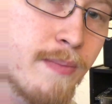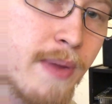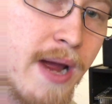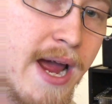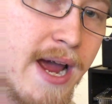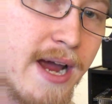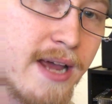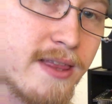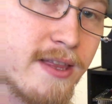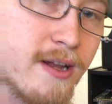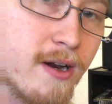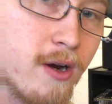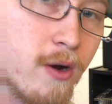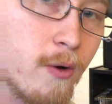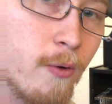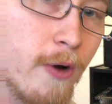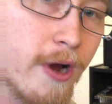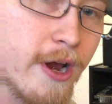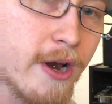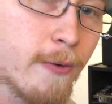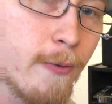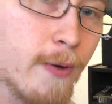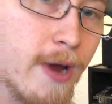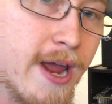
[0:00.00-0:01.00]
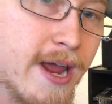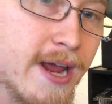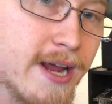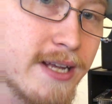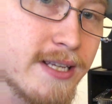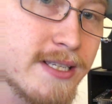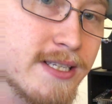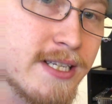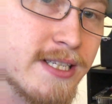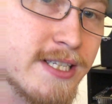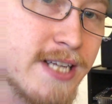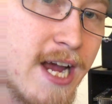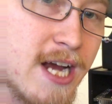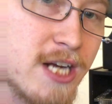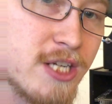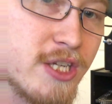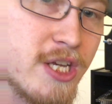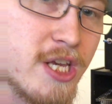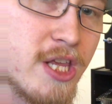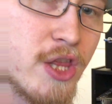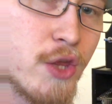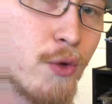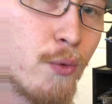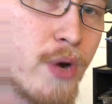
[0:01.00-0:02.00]
back there quite a ways. It's
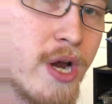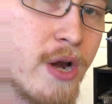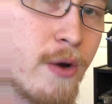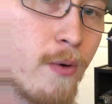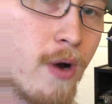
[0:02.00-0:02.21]
actually 3